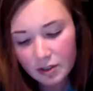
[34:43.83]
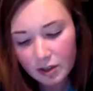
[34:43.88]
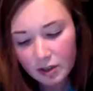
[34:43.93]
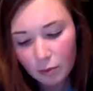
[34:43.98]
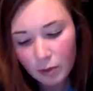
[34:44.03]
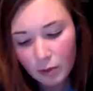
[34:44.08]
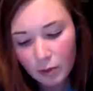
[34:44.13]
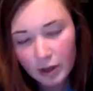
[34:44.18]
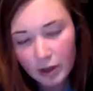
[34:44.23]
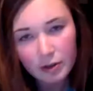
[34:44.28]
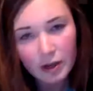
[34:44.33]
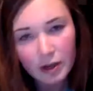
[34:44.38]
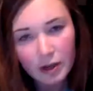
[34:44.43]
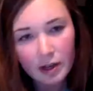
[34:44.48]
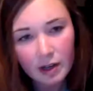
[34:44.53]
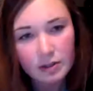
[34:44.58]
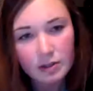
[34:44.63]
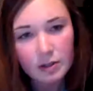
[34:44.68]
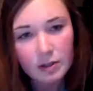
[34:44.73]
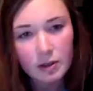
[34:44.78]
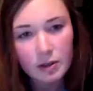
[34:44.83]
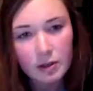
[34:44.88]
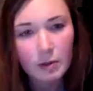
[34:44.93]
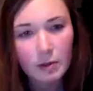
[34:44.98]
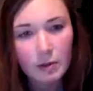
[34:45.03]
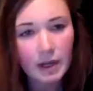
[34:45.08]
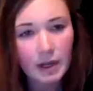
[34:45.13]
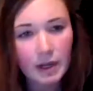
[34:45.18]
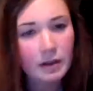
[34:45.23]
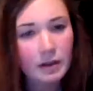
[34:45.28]
what you kind of took
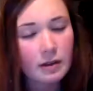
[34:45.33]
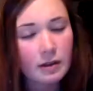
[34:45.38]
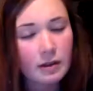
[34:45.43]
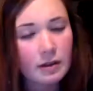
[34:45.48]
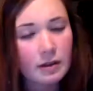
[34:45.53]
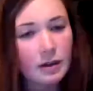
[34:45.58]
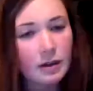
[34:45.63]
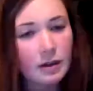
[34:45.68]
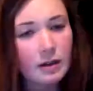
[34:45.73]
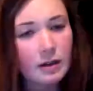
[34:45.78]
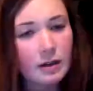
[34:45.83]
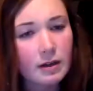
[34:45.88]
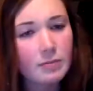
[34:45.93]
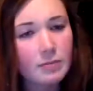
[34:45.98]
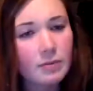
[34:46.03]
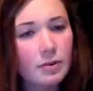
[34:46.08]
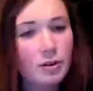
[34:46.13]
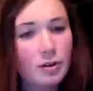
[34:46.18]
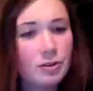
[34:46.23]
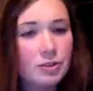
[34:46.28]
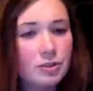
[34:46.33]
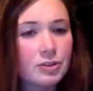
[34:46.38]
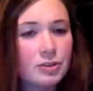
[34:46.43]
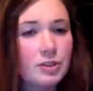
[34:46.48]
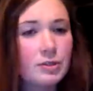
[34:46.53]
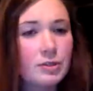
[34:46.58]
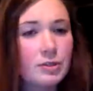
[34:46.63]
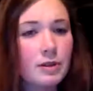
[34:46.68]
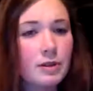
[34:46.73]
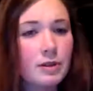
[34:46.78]
away. Questions you
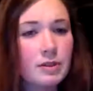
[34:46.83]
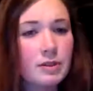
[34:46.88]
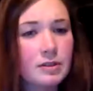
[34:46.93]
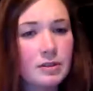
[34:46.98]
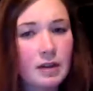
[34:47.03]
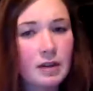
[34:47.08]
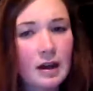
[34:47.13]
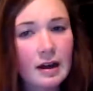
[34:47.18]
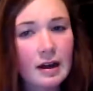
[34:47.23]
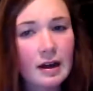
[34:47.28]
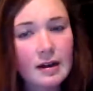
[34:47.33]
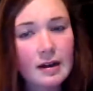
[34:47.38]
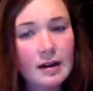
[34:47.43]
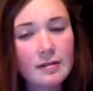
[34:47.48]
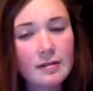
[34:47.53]
might still have.